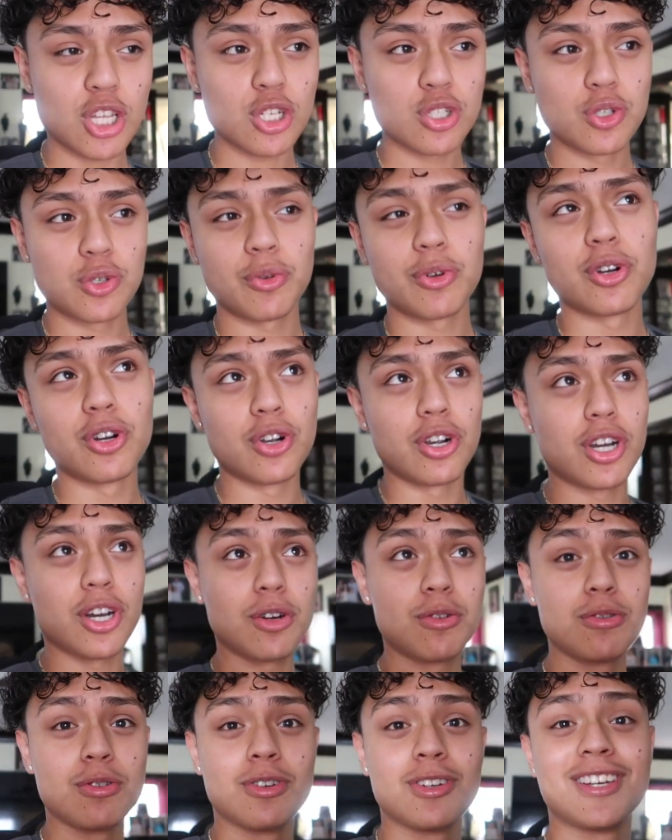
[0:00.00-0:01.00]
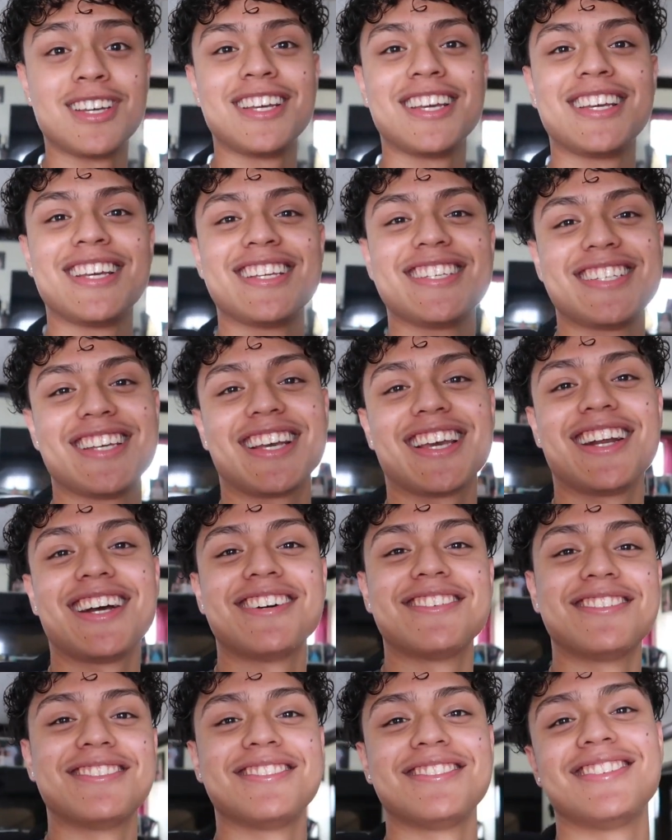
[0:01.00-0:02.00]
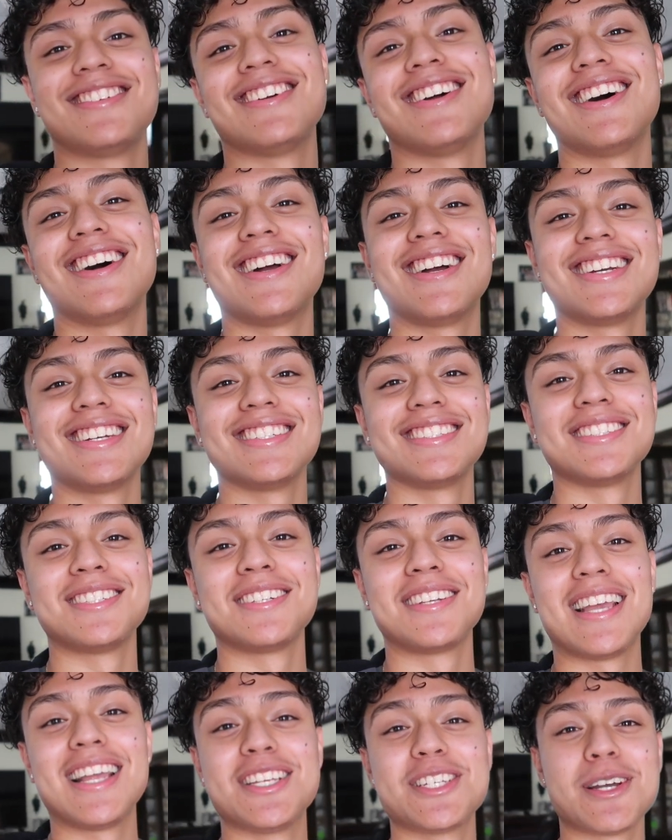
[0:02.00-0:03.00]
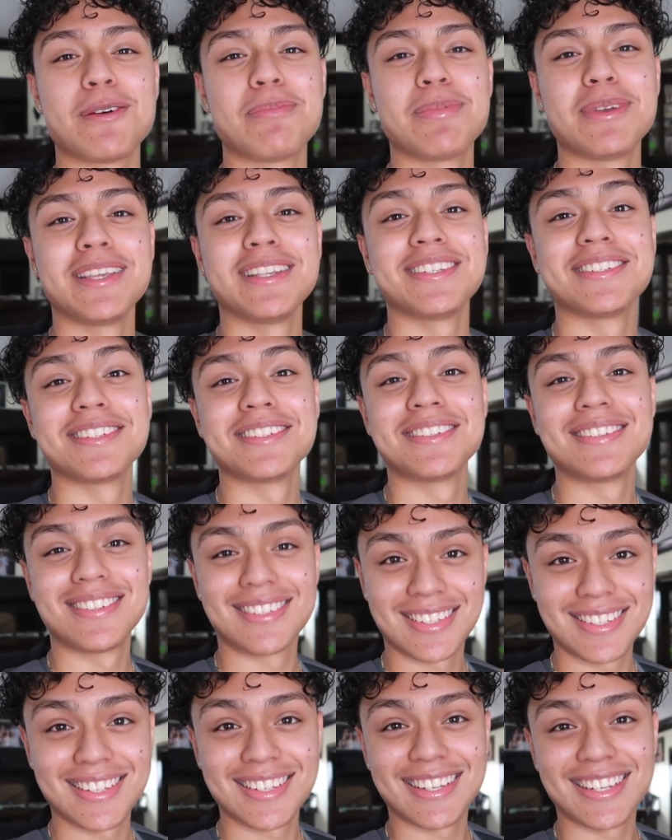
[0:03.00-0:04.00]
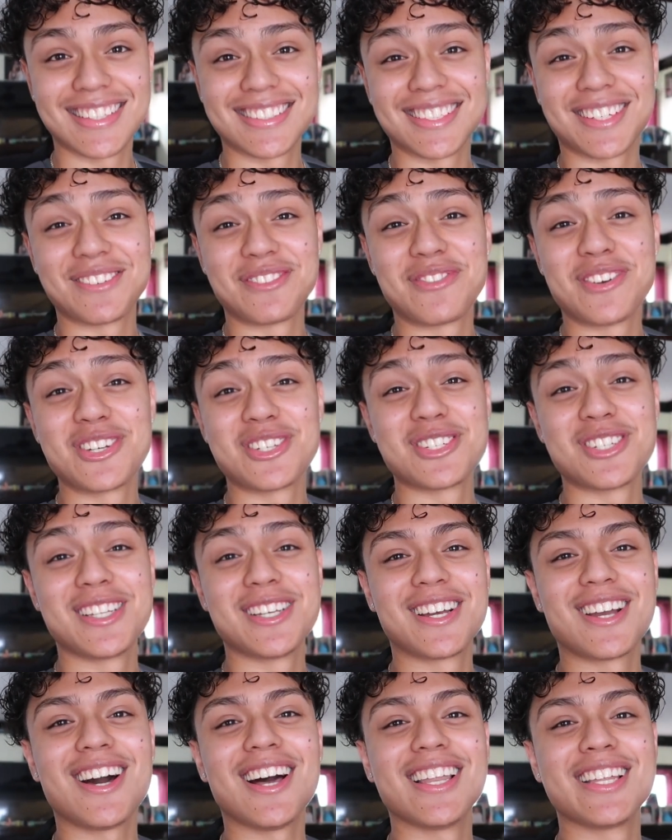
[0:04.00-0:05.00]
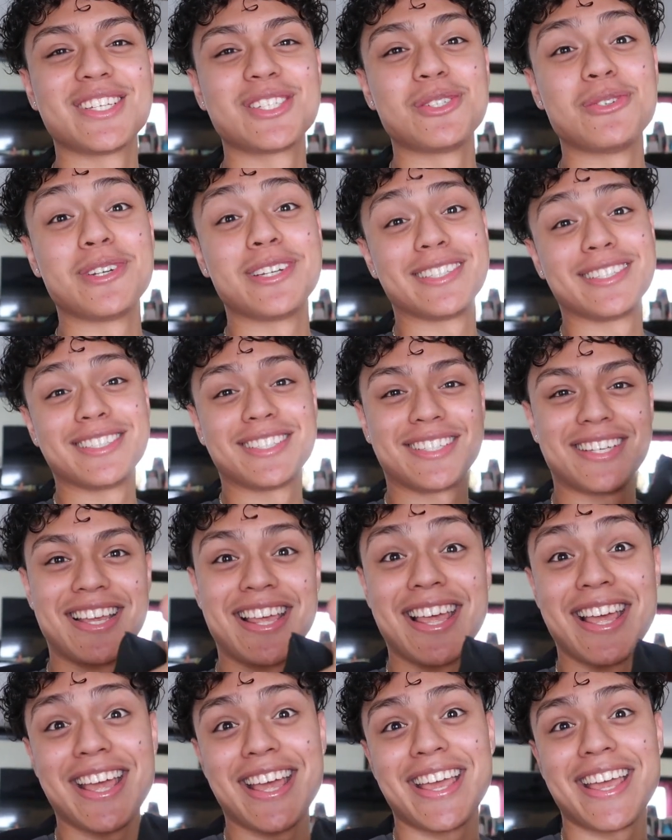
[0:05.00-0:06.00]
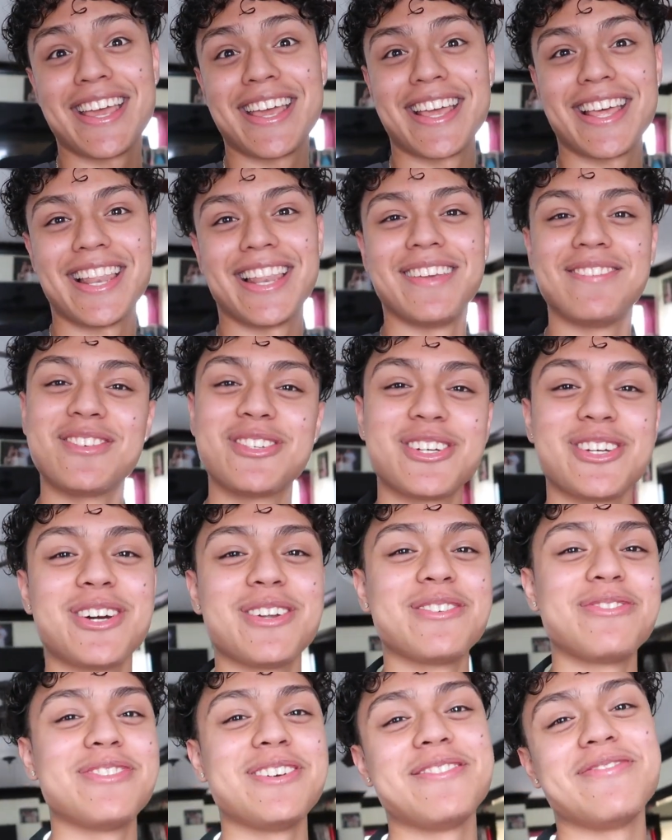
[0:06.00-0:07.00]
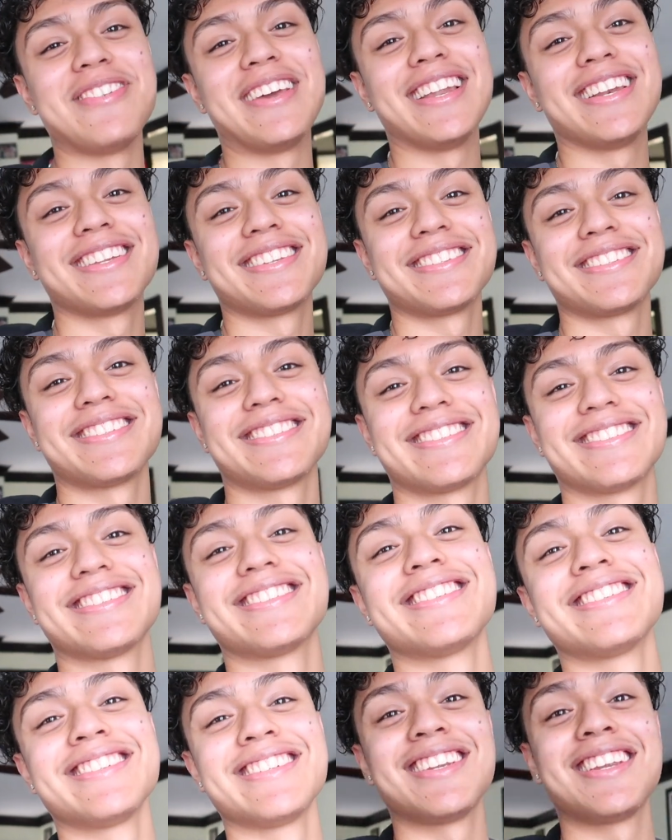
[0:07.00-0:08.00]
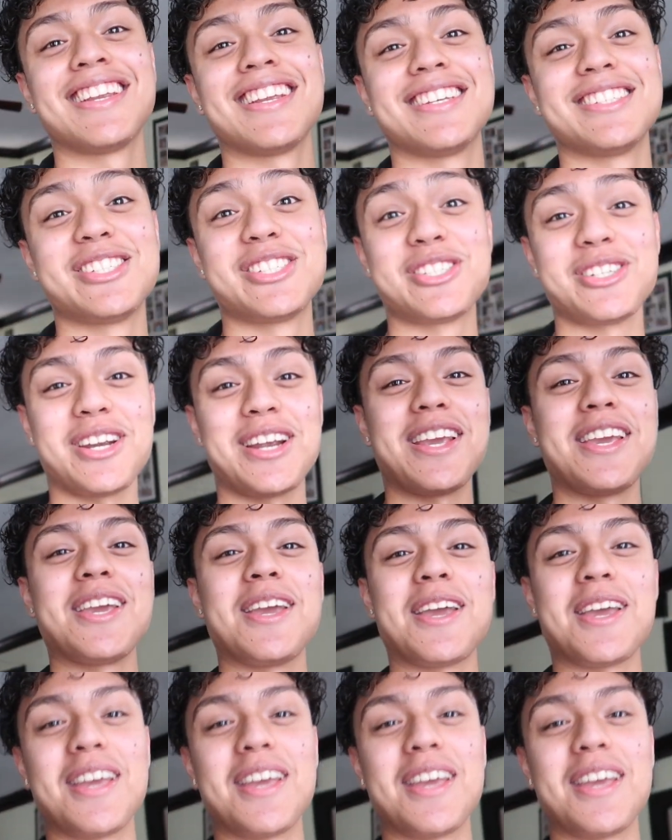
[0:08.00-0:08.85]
So we're gonna go. Check it out. All right, and Chapin is like officially a college student. Let me show y'all fit, man. Straight.